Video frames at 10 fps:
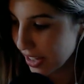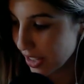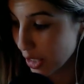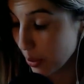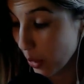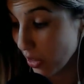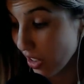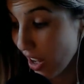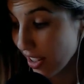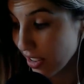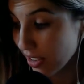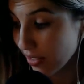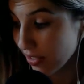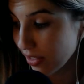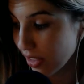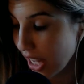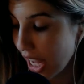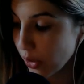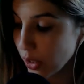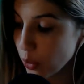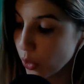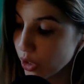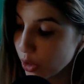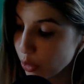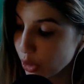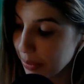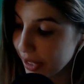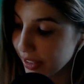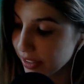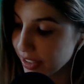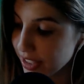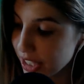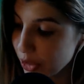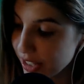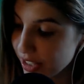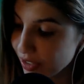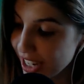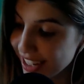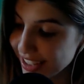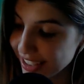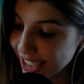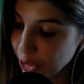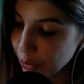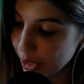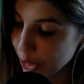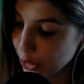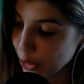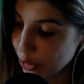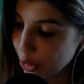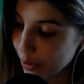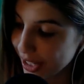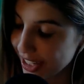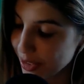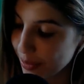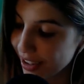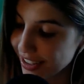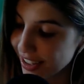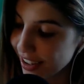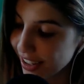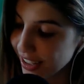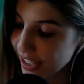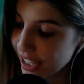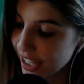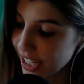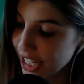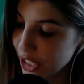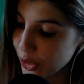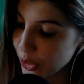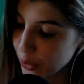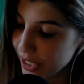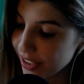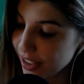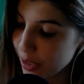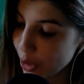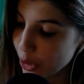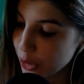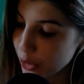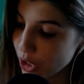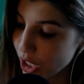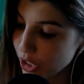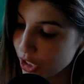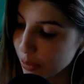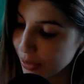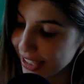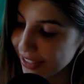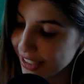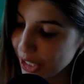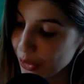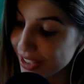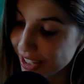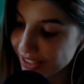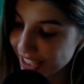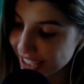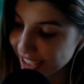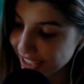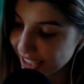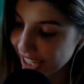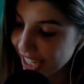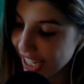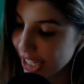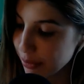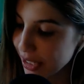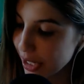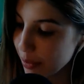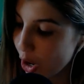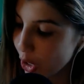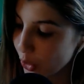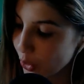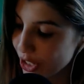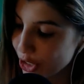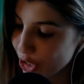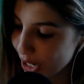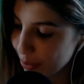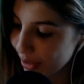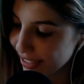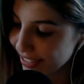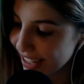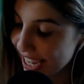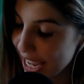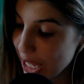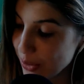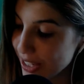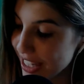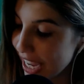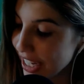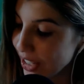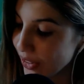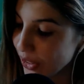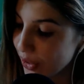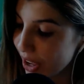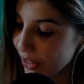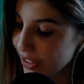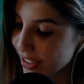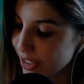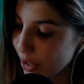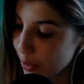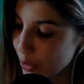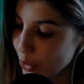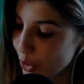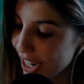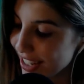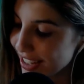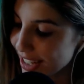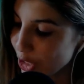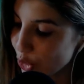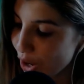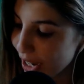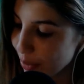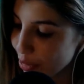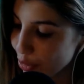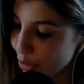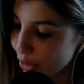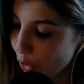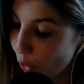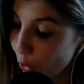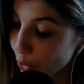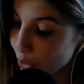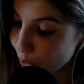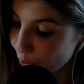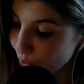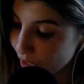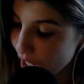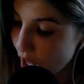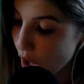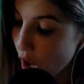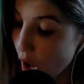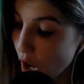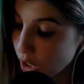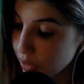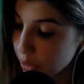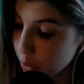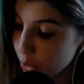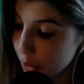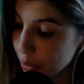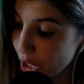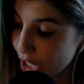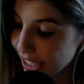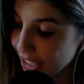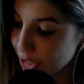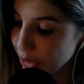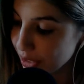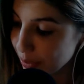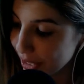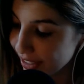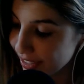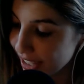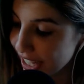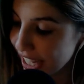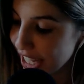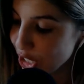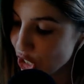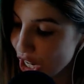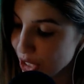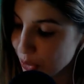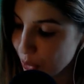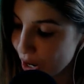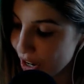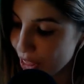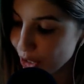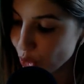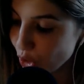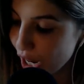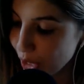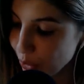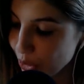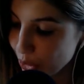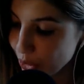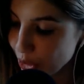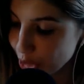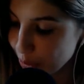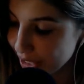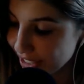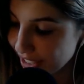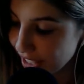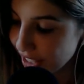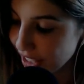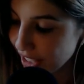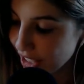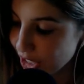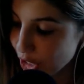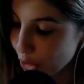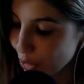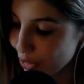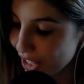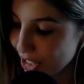Suppose not. Harry rolled over in bed, a series of dazzling new pictures forming in his mind's eye. He had hoodwinked the impartial judge into believing he was 17. He had become Hogwarts champion. He was standing on the grounds, his arms raised in triumph in front of the whole school, all of whom were applauding and screaming. He had just won the Tri-Wizard tournament. Jo's face